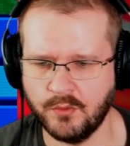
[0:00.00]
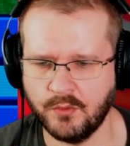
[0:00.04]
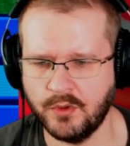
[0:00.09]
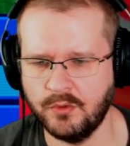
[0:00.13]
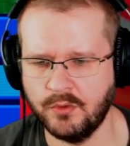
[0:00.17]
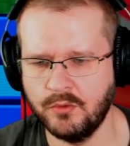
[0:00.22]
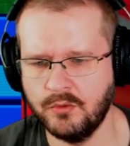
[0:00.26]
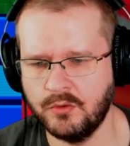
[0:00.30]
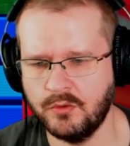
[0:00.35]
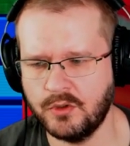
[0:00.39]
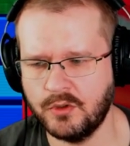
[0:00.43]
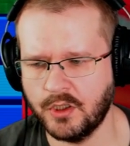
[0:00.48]

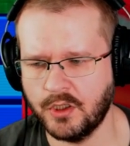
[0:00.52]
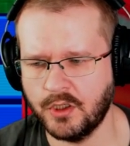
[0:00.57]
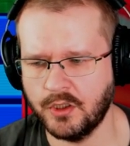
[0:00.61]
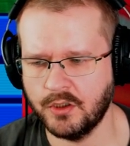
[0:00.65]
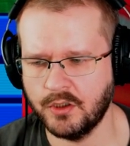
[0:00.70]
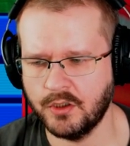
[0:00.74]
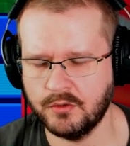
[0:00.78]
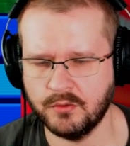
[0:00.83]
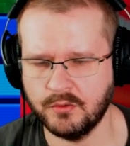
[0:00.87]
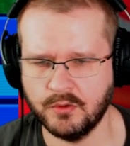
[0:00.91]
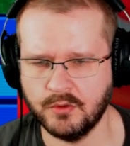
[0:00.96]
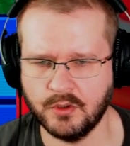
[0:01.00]
hooked a little
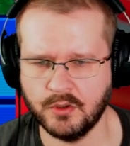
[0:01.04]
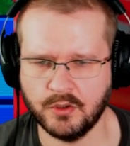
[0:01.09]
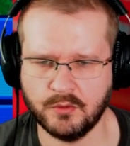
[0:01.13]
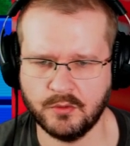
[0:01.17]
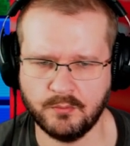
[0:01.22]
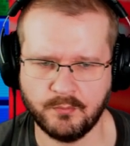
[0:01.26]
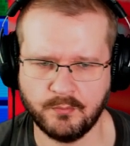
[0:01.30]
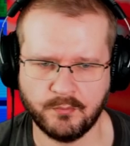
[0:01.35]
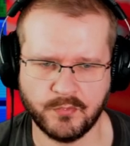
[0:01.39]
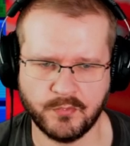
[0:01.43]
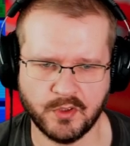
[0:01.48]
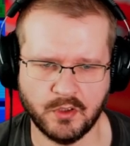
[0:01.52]
too hard.
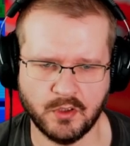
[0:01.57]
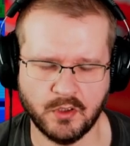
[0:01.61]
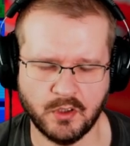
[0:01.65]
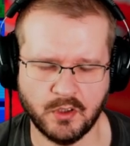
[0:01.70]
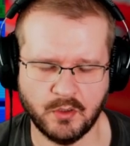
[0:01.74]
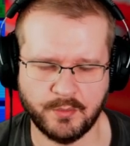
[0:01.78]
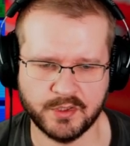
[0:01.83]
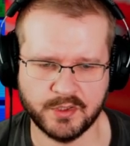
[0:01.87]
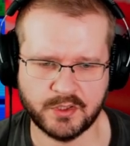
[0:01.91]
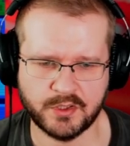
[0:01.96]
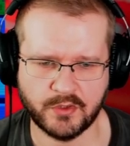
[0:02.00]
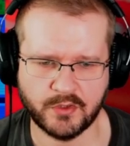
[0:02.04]

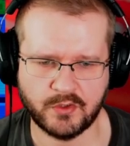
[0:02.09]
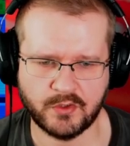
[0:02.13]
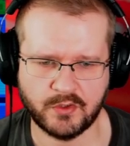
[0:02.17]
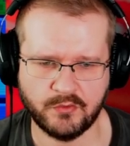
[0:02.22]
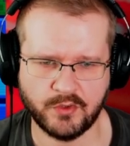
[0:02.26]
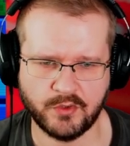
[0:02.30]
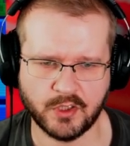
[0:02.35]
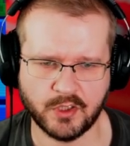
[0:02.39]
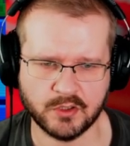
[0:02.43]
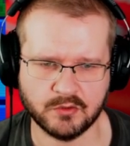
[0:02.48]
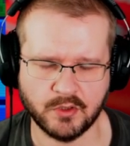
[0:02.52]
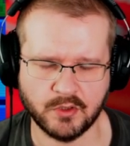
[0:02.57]
But it's
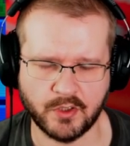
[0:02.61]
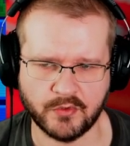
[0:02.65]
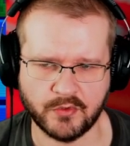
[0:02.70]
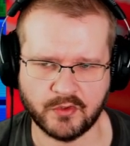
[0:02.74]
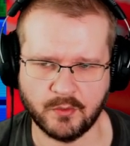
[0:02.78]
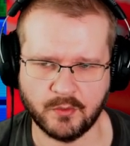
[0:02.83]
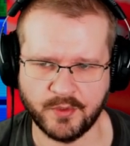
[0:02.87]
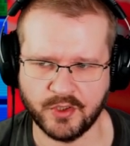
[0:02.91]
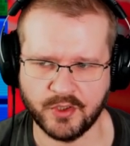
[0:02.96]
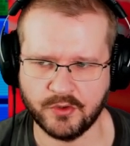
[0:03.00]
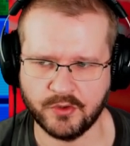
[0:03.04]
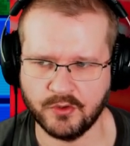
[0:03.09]
difficult to
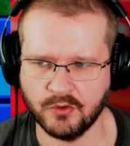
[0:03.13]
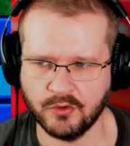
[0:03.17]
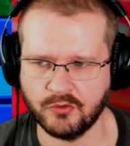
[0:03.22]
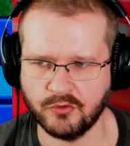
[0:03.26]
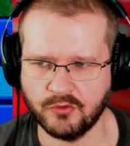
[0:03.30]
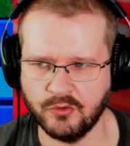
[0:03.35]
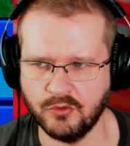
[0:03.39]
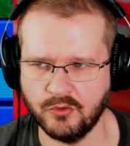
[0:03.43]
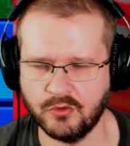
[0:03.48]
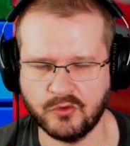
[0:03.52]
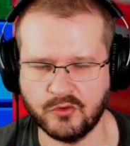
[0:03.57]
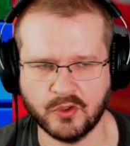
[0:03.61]
estimate those
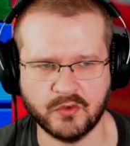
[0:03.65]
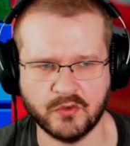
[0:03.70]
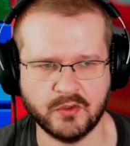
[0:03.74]
hooks and